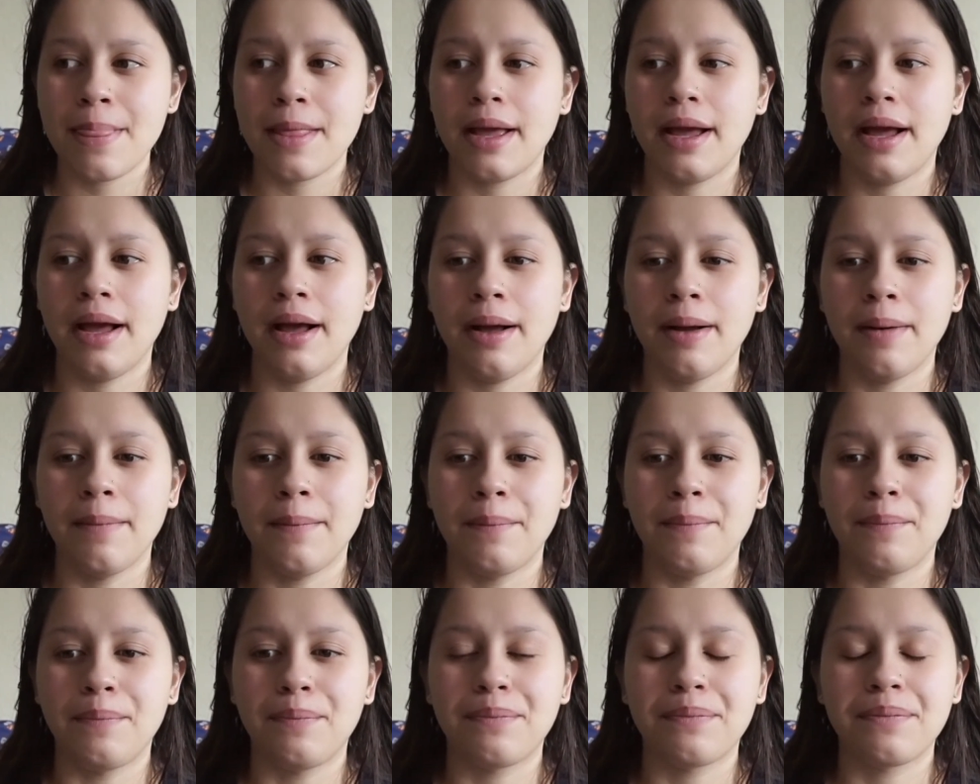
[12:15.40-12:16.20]

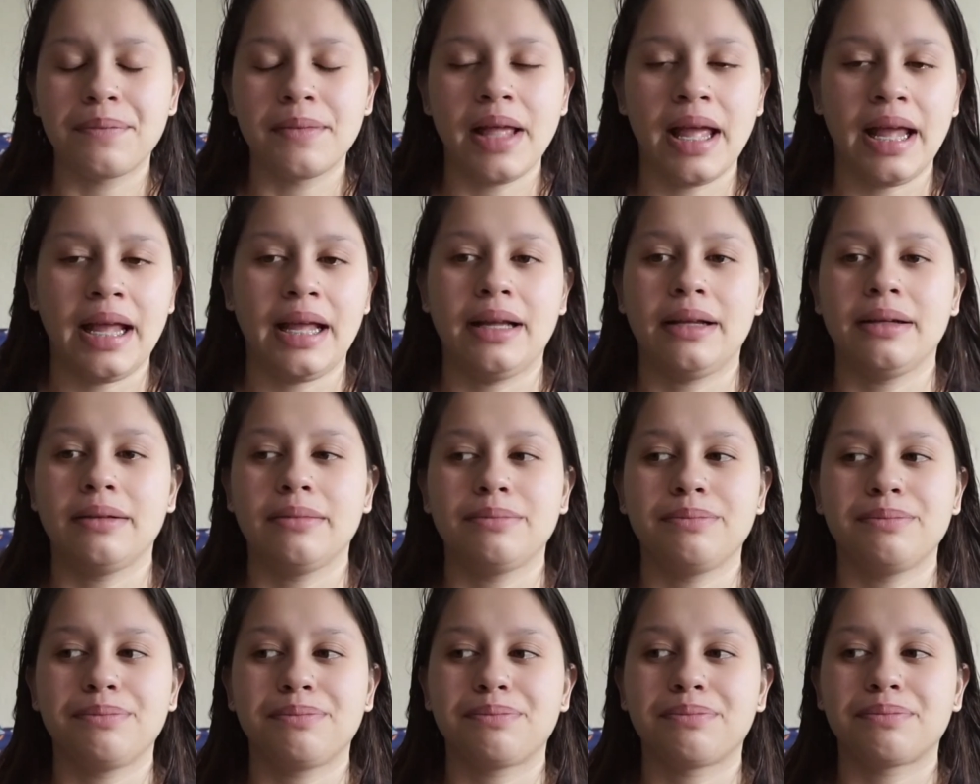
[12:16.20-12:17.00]
like,
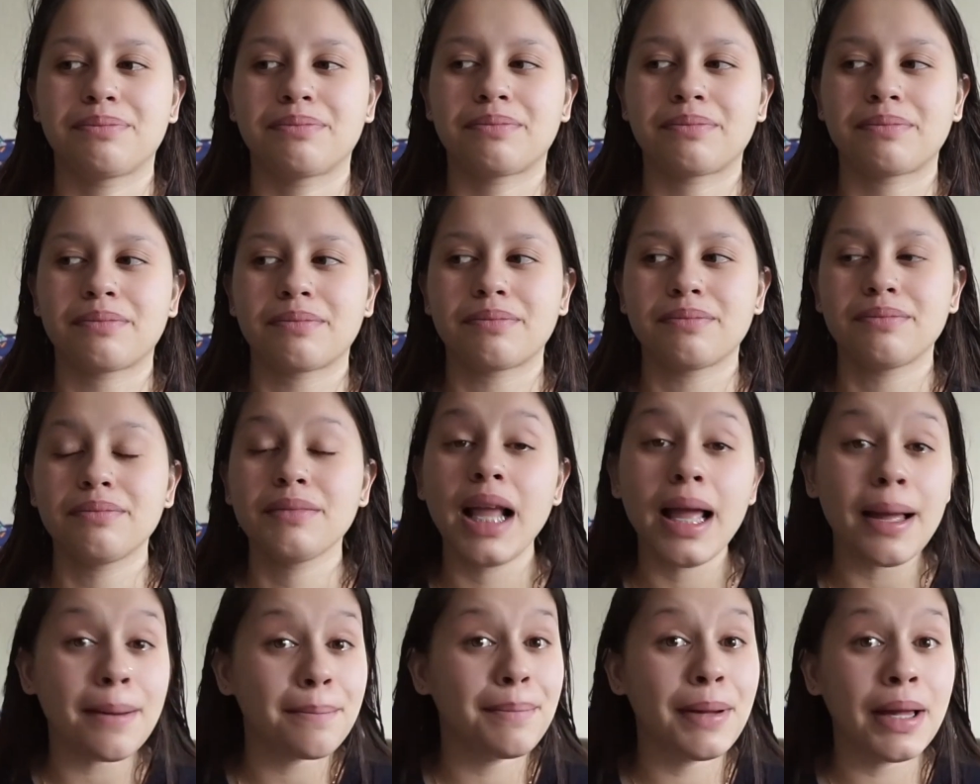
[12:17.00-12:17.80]

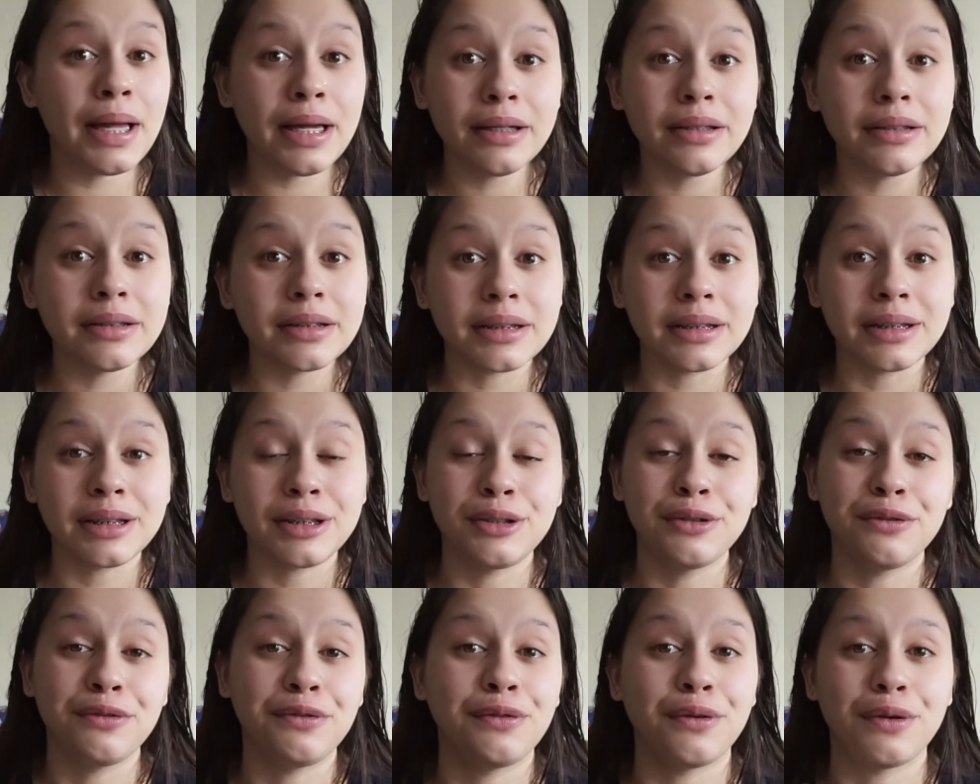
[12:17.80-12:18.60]
pills
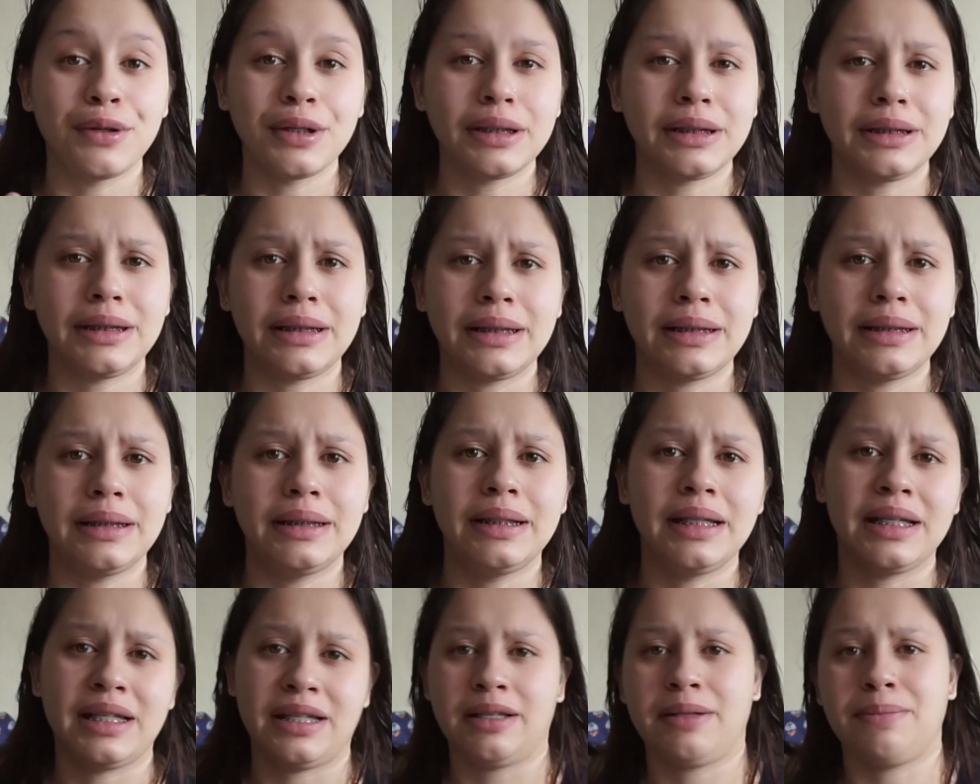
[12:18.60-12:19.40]
to force
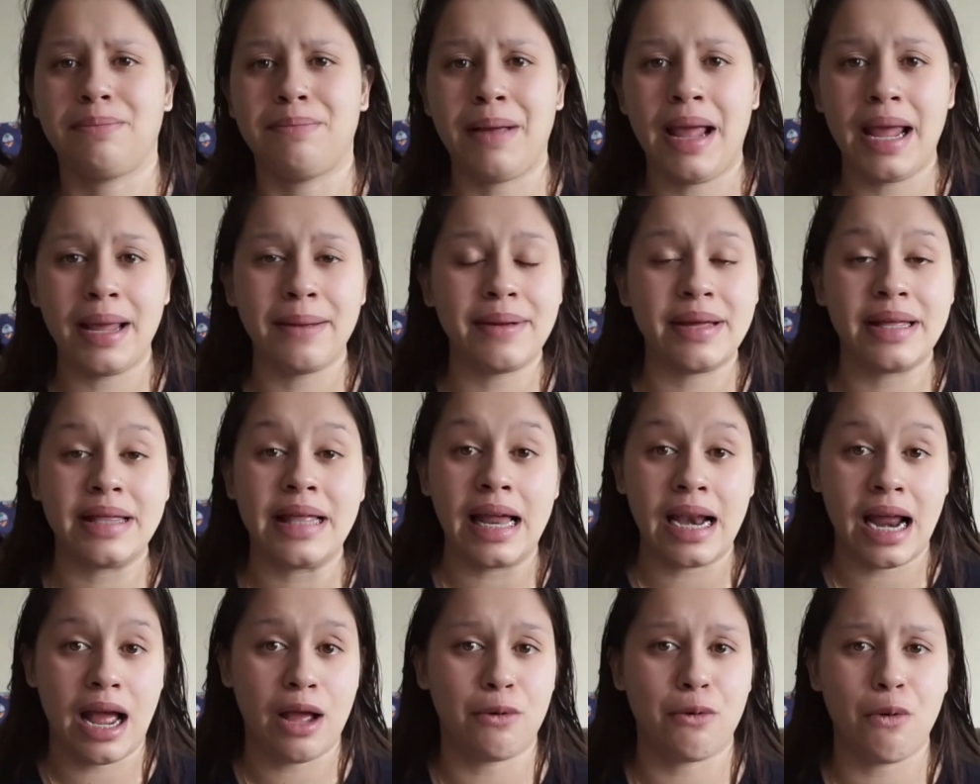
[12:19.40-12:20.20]
this baby
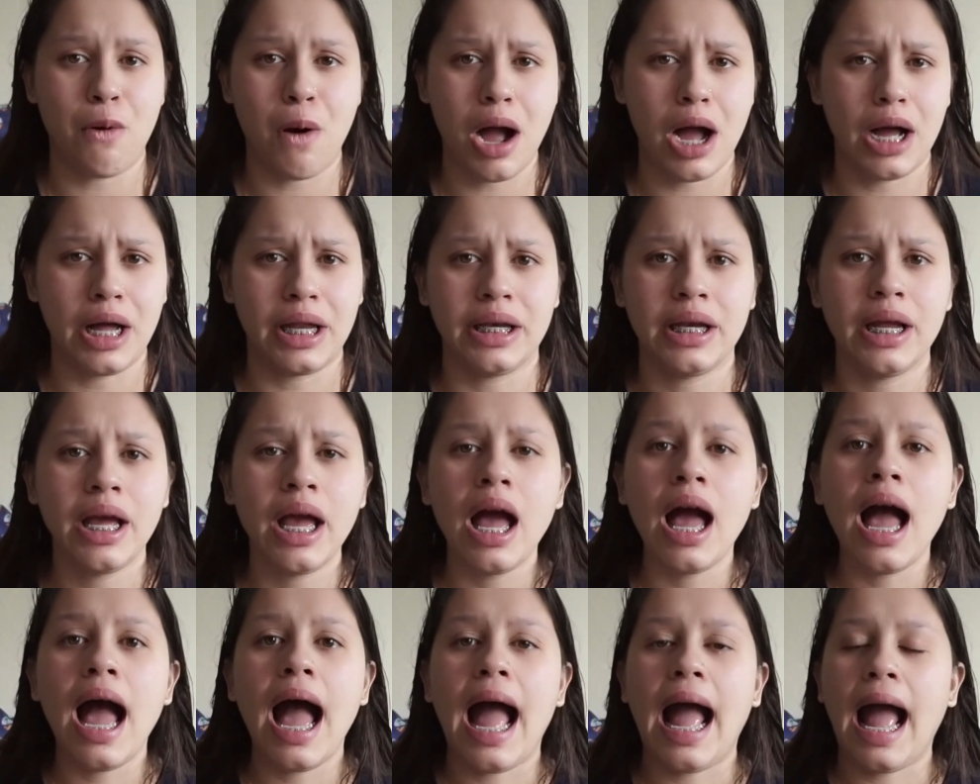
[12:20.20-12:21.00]
that I want
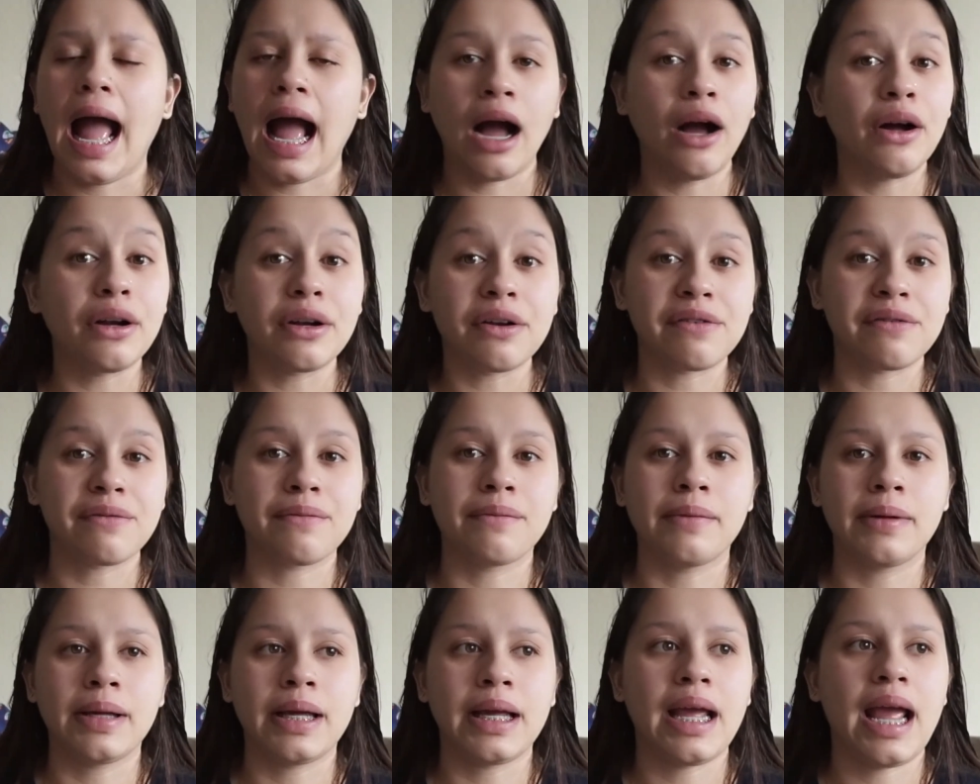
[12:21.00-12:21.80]
out of
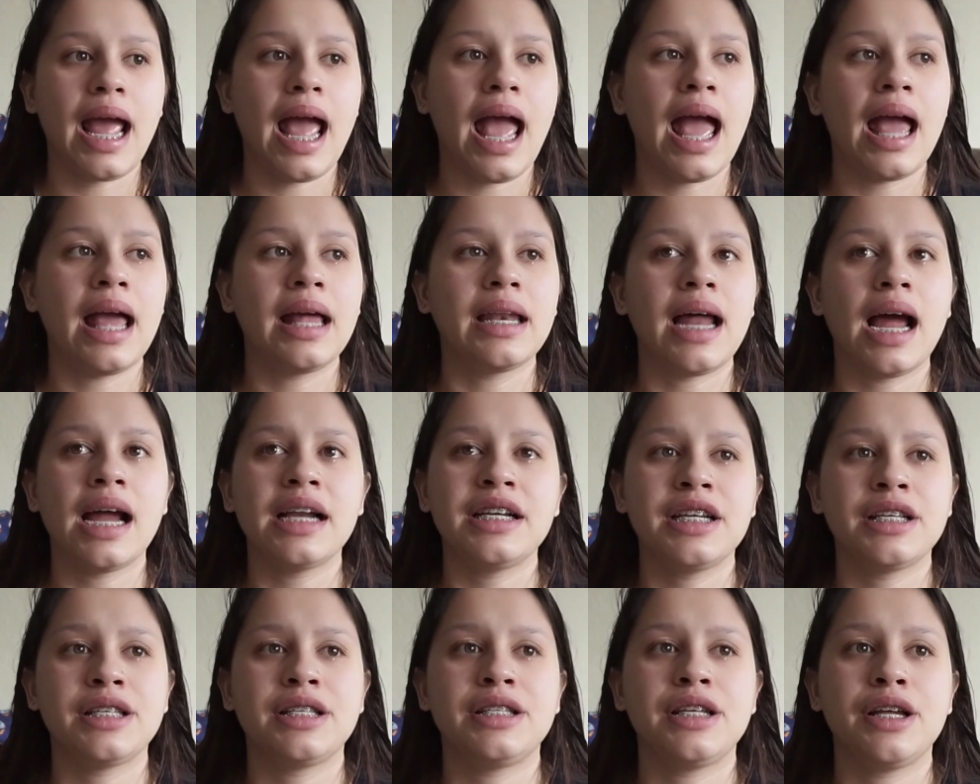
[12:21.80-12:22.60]
me, and I
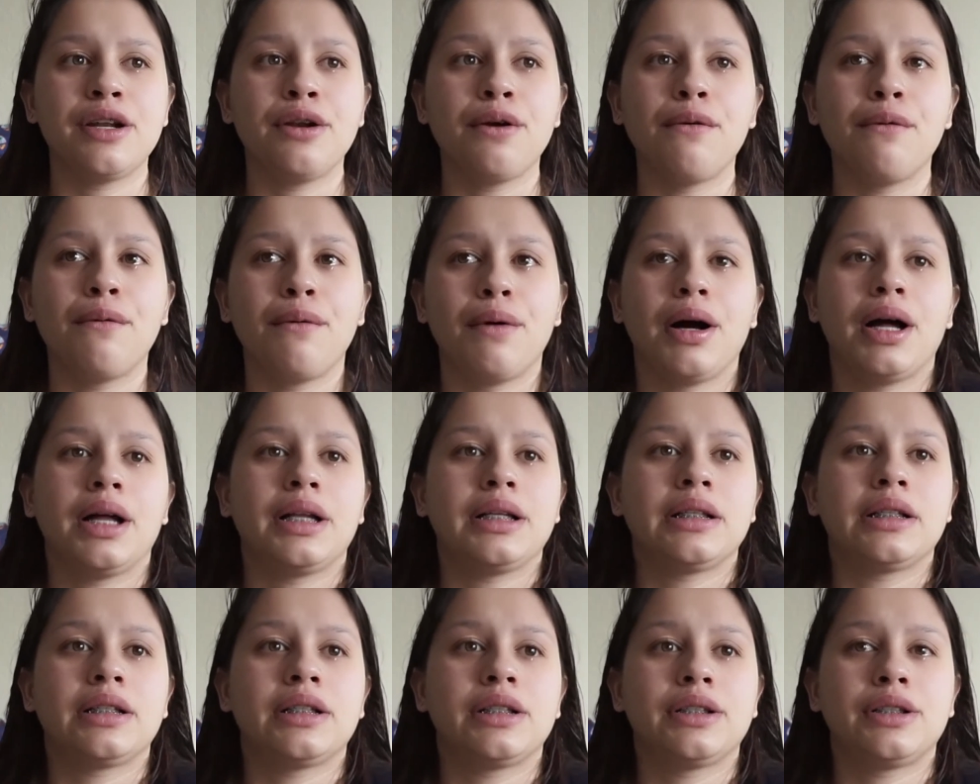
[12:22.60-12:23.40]
just didn't
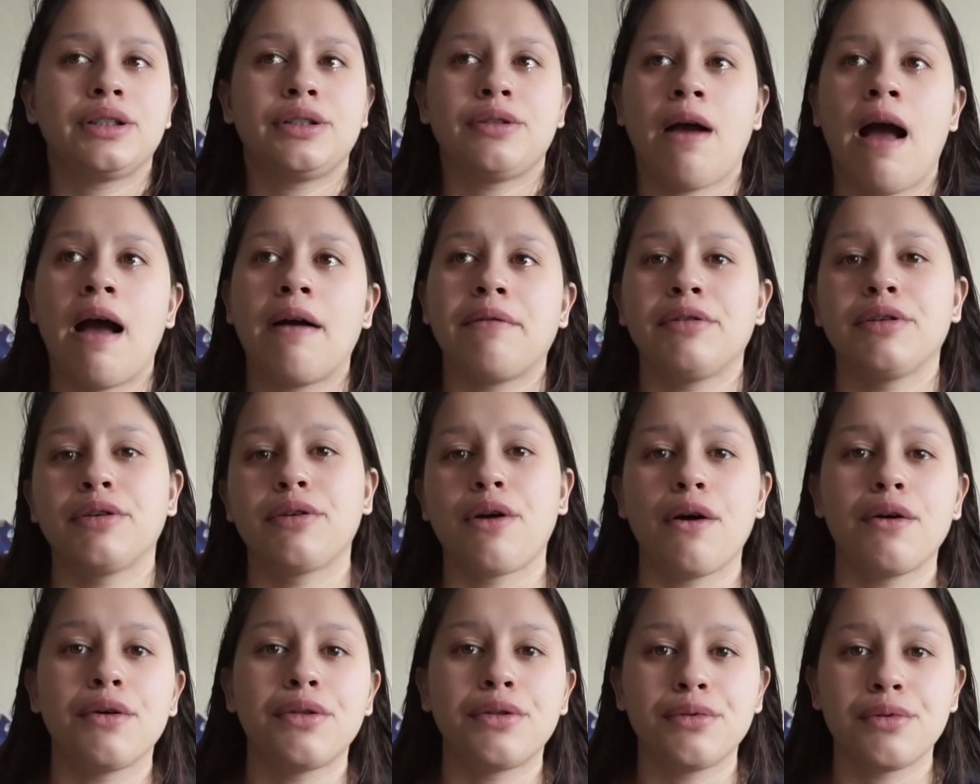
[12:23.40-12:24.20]
want to have to
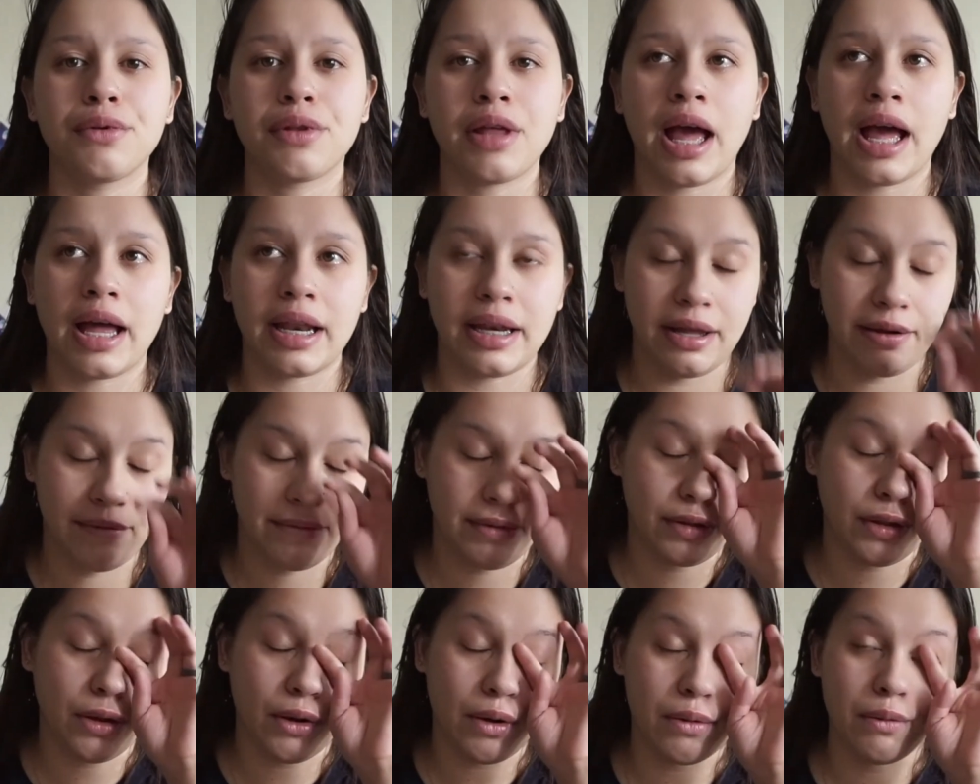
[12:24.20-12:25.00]
go through that,
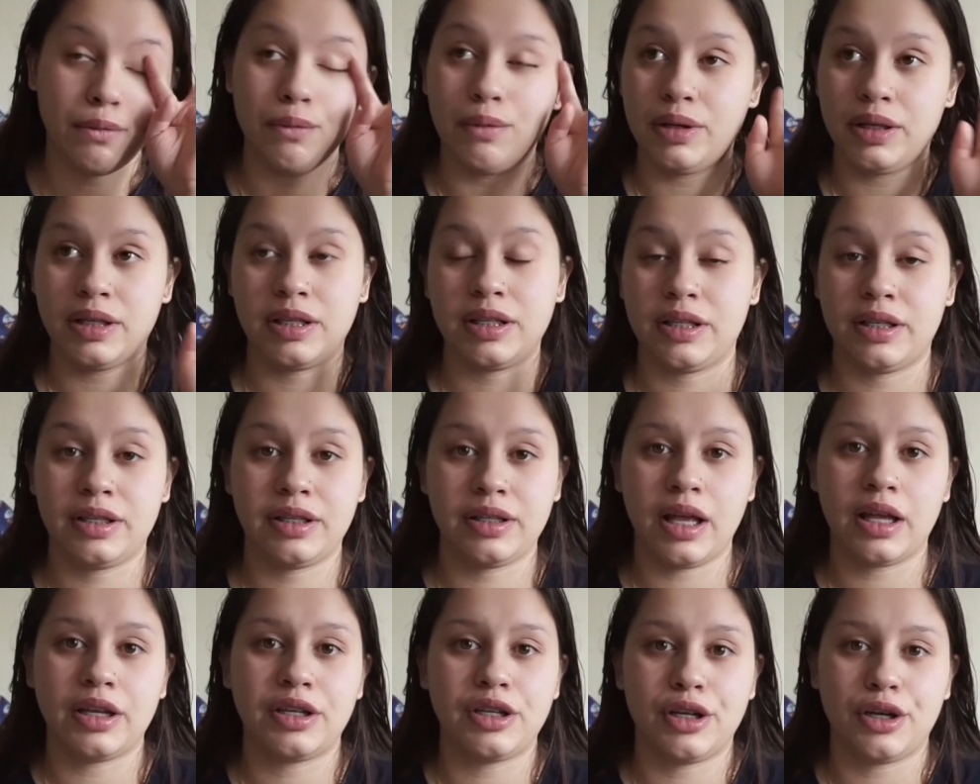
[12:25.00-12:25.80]
even though it was
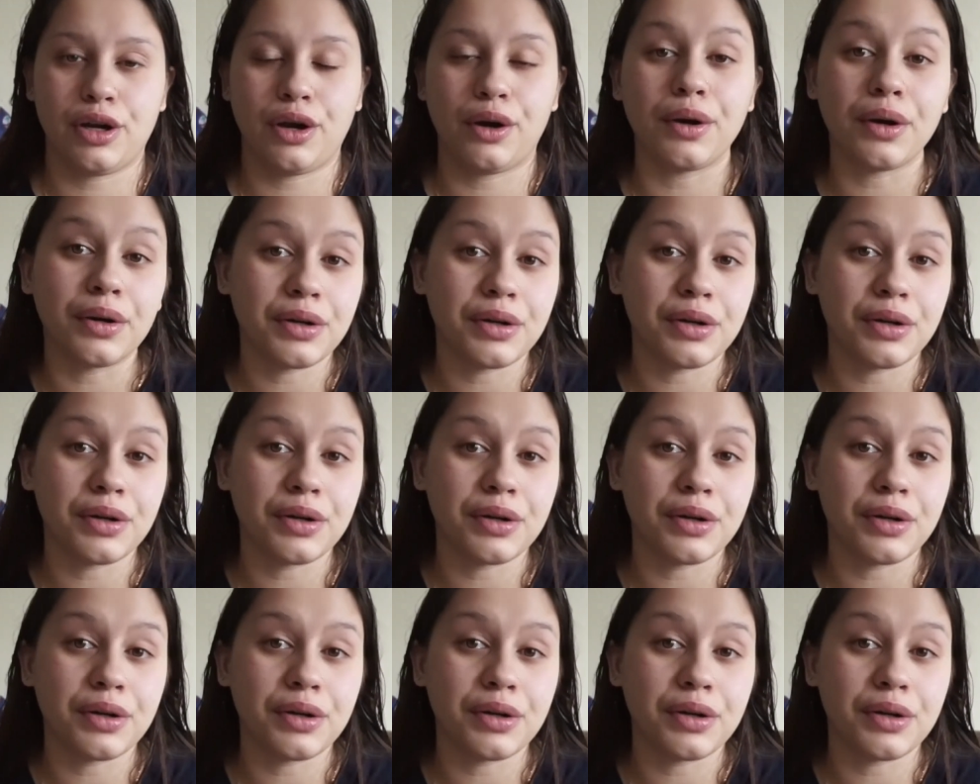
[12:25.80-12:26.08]
such an